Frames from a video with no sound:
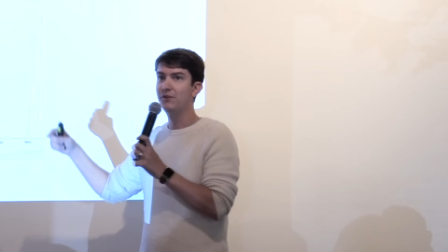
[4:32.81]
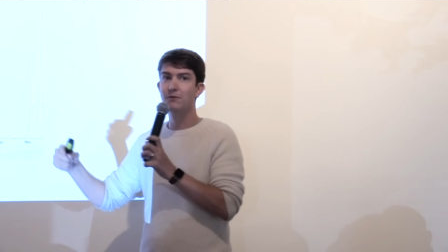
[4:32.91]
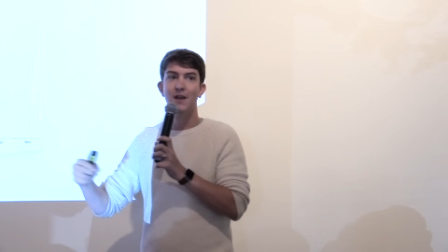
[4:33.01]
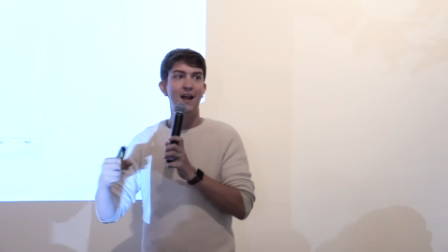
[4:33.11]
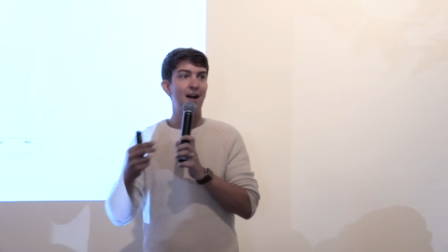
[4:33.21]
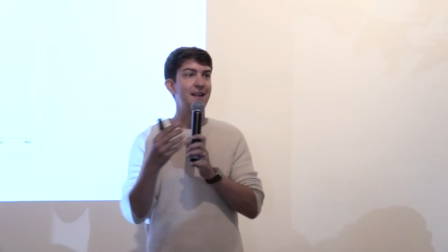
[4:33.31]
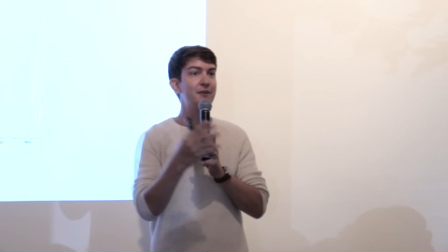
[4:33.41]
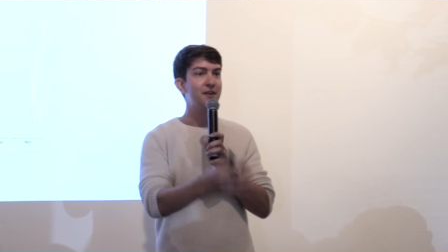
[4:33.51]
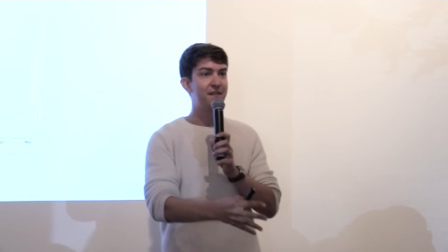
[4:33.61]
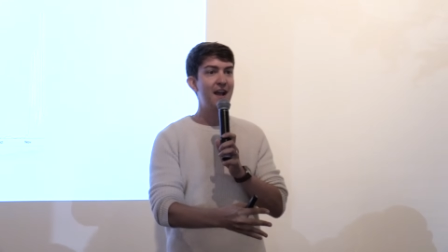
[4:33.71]
to allow
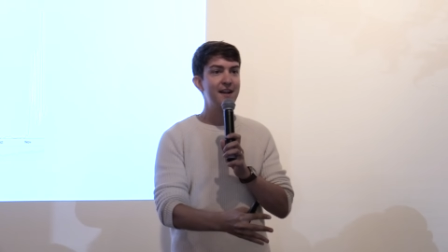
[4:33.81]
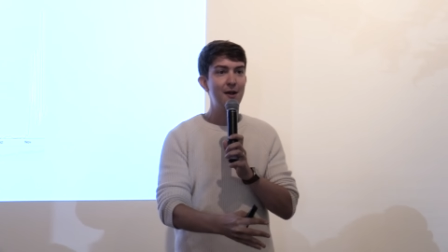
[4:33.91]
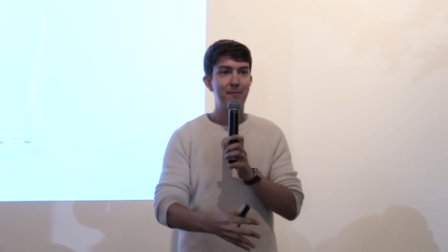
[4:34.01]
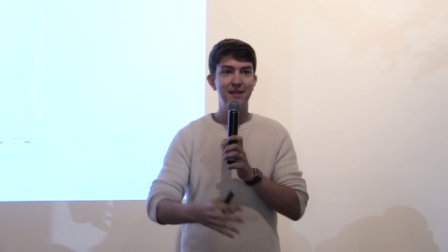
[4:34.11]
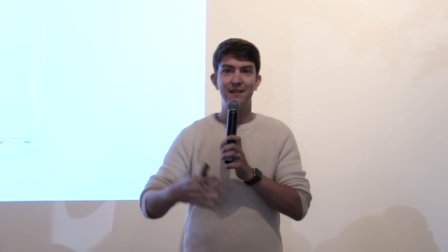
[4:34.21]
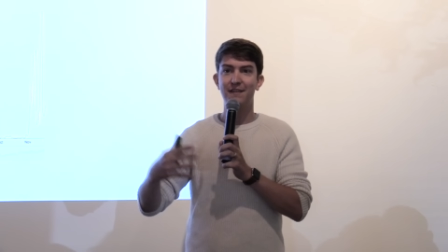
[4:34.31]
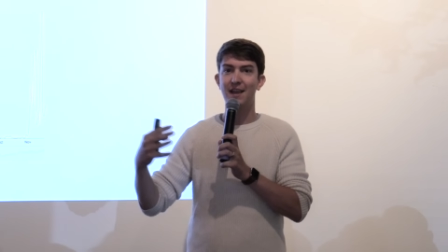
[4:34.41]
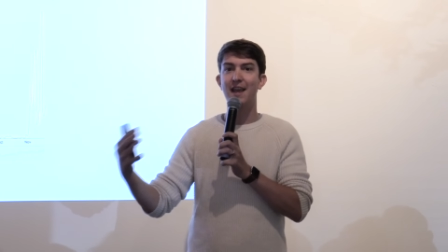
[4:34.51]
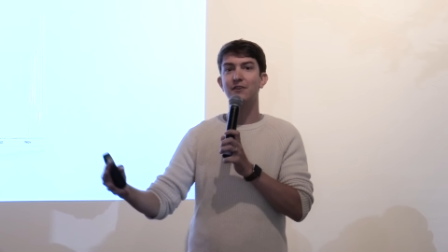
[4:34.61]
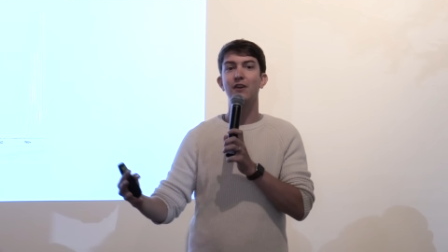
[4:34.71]
you to sign up and then
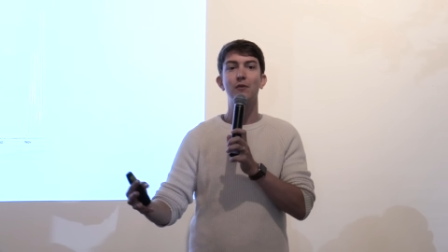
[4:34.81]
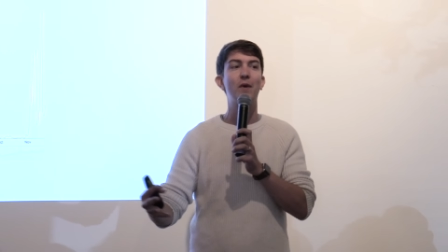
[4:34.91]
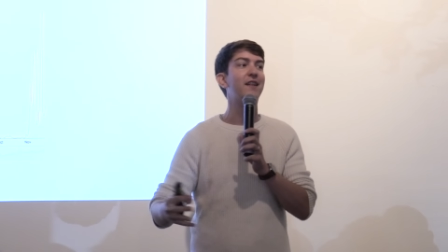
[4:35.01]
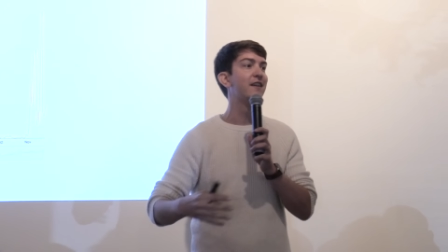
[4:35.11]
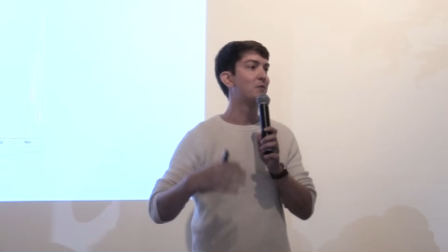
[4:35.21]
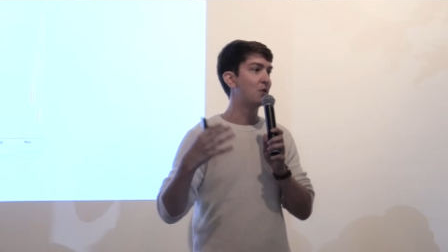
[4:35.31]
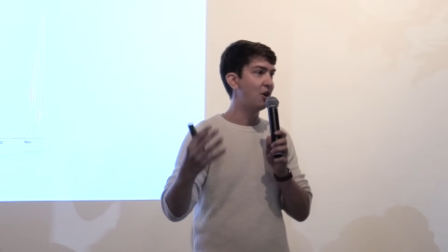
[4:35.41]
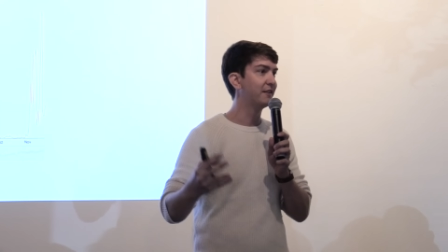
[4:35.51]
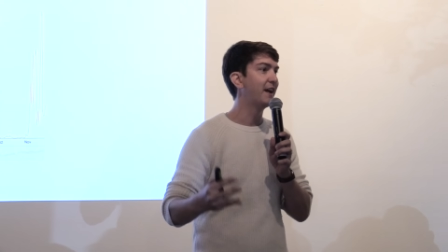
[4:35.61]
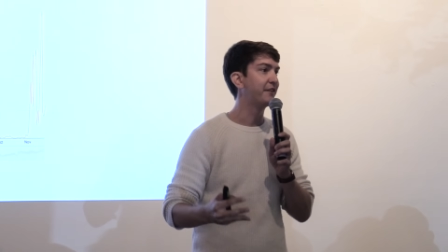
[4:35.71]
say, hey, you're on the wait list. We'll
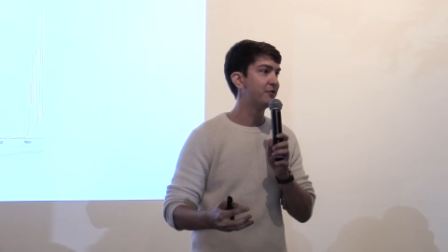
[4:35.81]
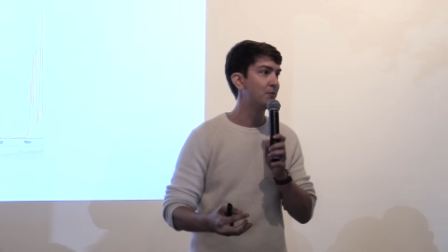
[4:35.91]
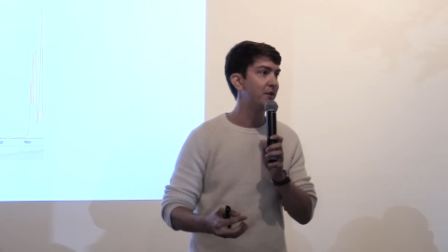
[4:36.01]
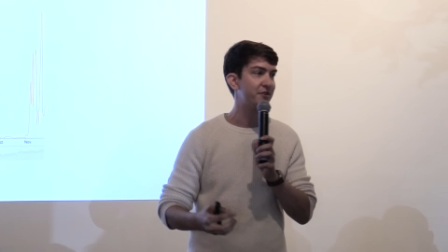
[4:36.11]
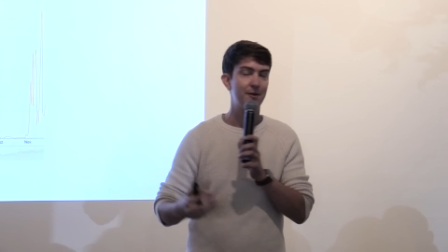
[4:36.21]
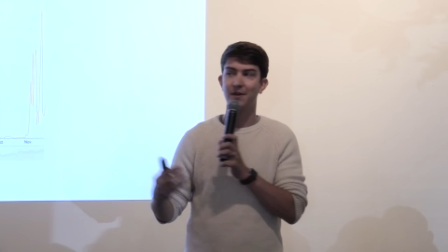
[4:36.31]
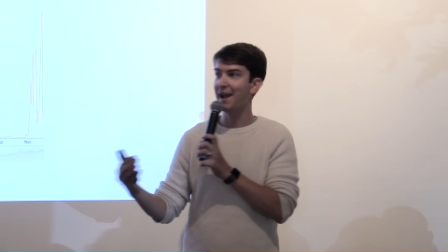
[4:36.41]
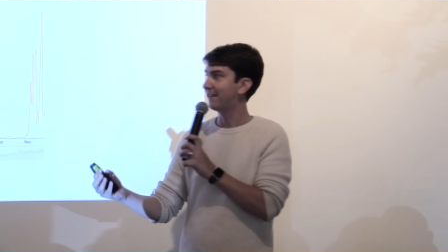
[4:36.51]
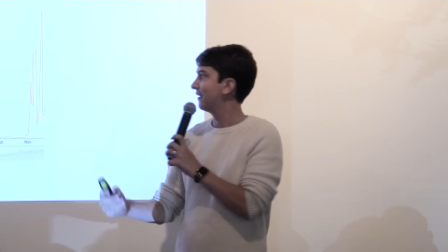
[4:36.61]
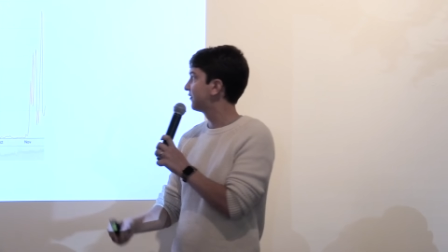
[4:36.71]
contact you once you're able to
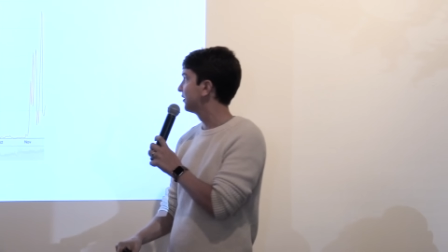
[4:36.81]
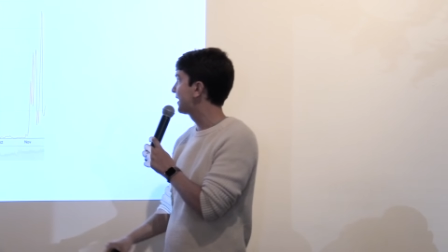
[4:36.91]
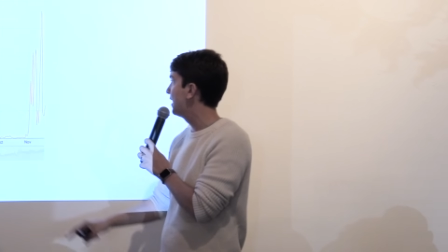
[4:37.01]
access your